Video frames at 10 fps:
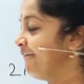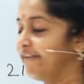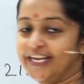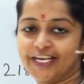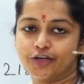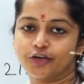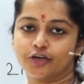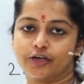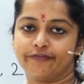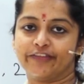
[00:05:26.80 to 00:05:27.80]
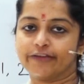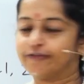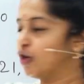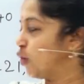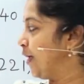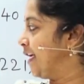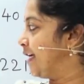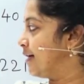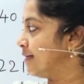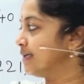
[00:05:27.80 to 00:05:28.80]
Very good. We are following
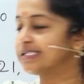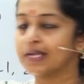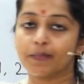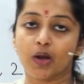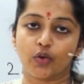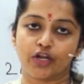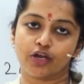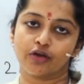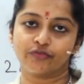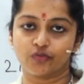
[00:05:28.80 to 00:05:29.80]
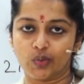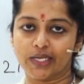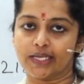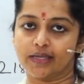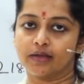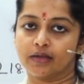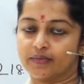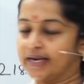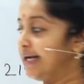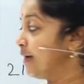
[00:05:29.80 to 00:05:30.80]
here the skip counting of 3,
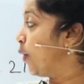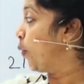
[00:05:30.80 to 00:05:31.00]
right?